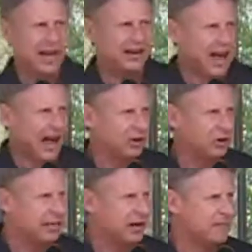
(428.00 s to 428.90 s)
And not
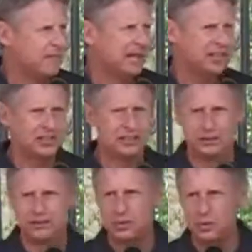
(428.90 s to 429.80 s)
only are men and
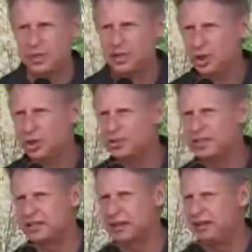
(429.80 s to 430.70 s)
servicewomen
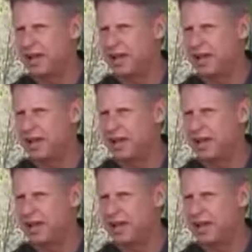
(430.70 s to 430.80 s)
losing their